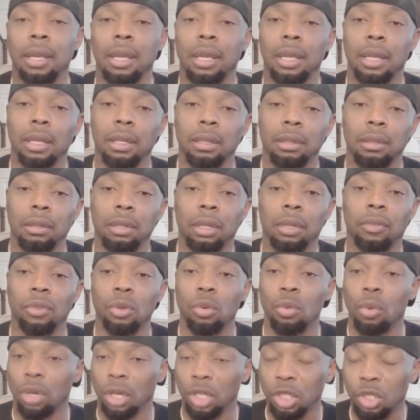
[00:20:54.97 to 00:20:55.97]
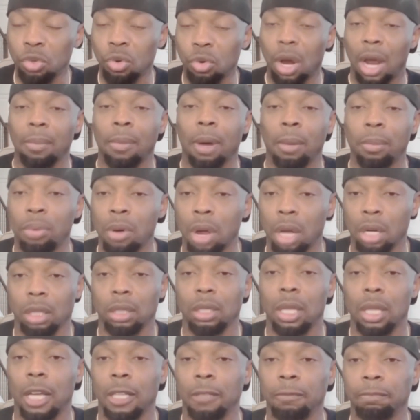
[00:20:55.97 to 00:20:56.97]
And if you want to try my
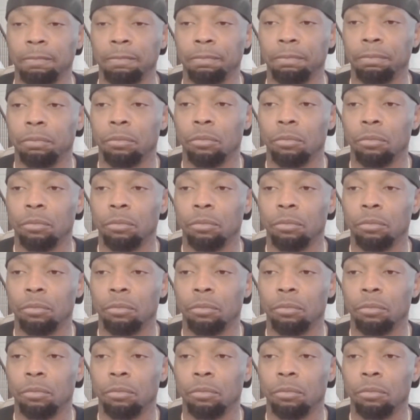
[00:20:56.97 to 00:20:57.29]
product line,